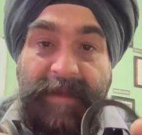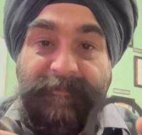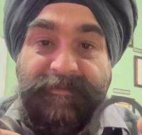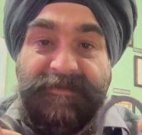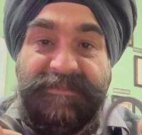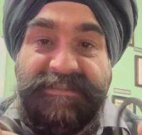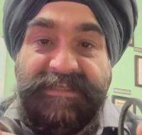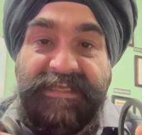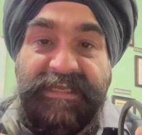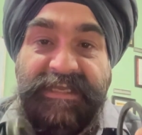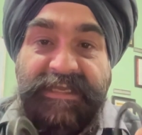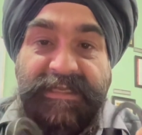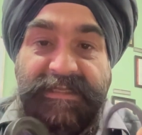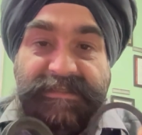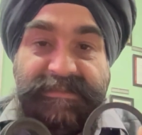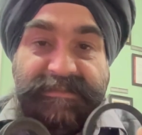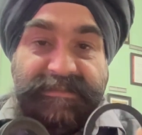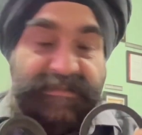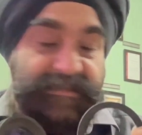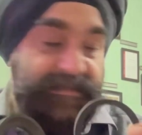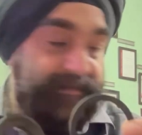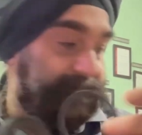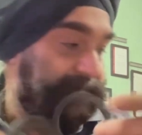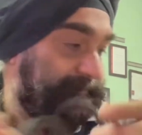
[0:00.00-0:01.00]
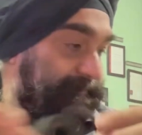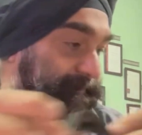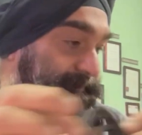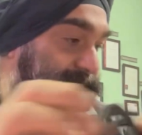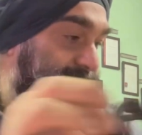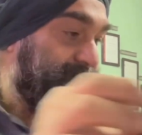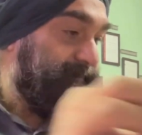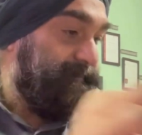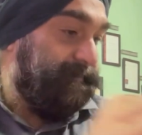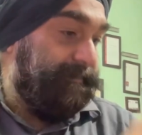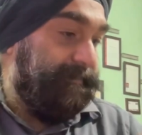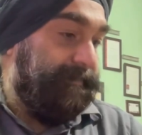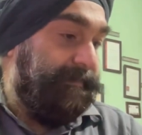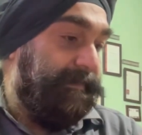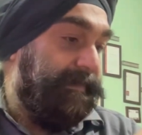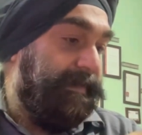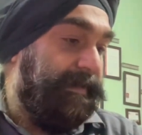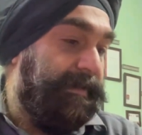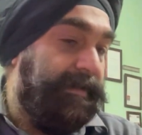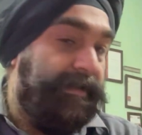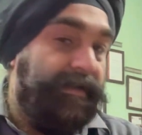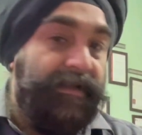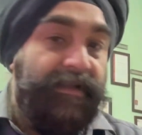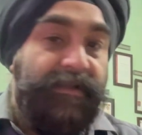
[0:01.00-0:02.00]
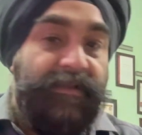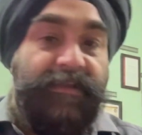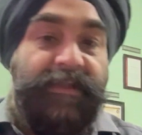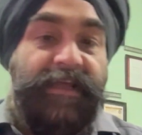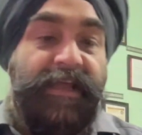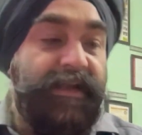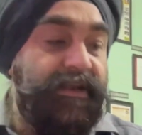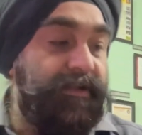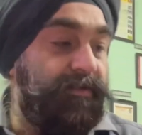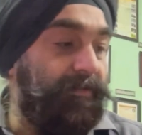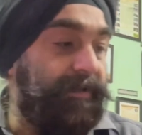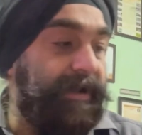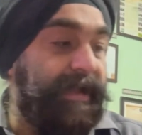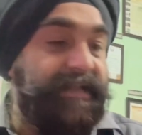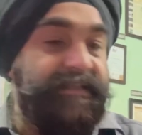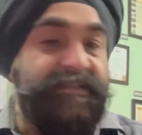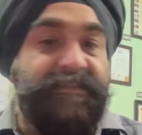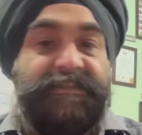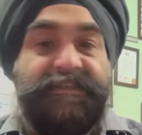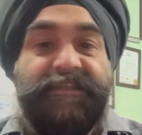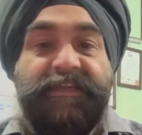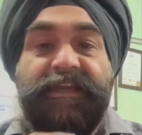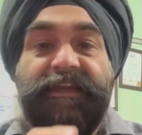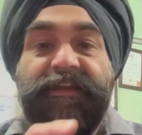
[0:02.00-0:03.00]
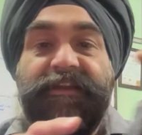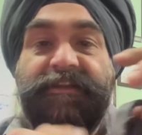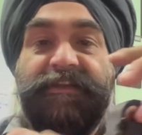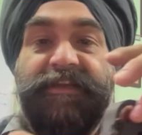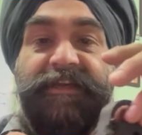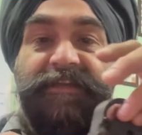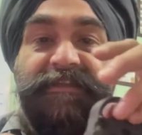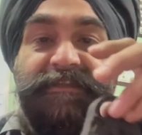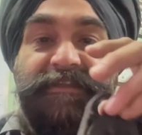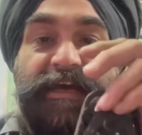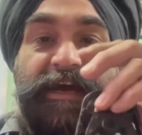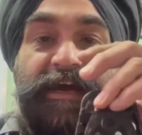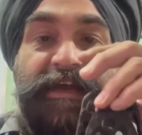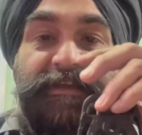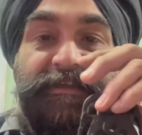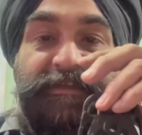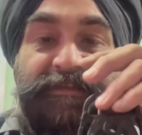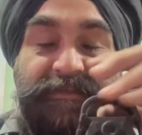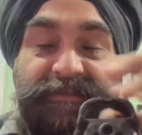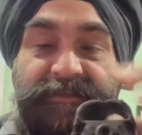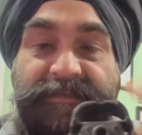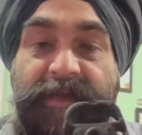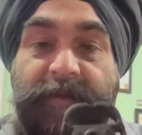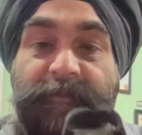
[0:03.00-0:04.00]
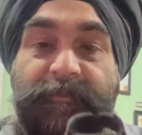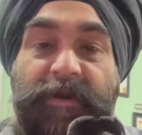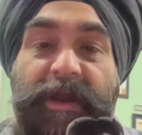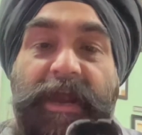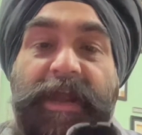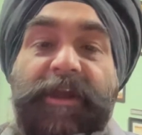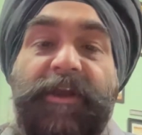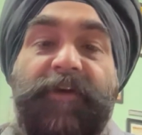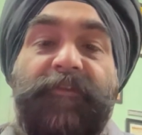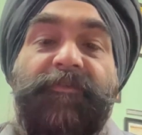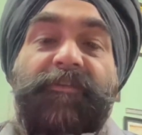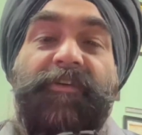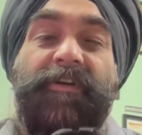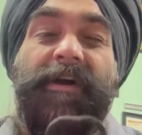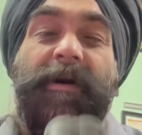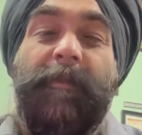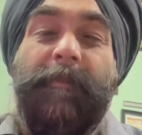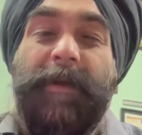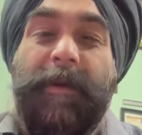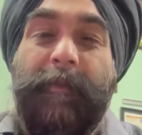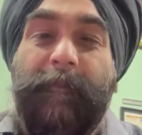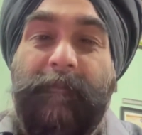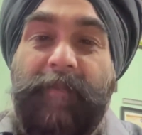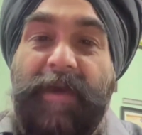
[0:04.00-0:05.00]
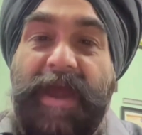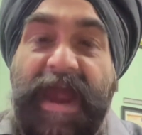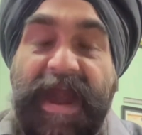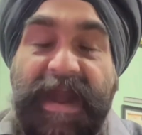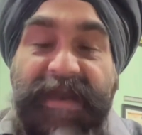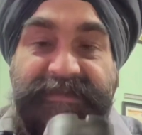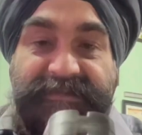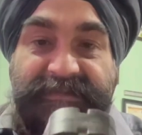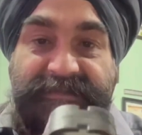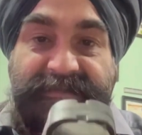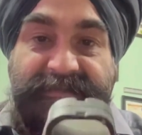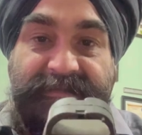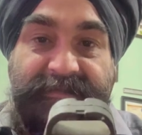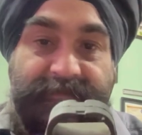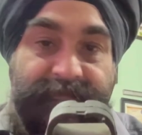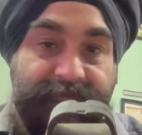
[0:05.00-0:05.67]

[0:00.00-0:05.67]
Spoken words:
seals, then you can see these are some kind of rubber pads,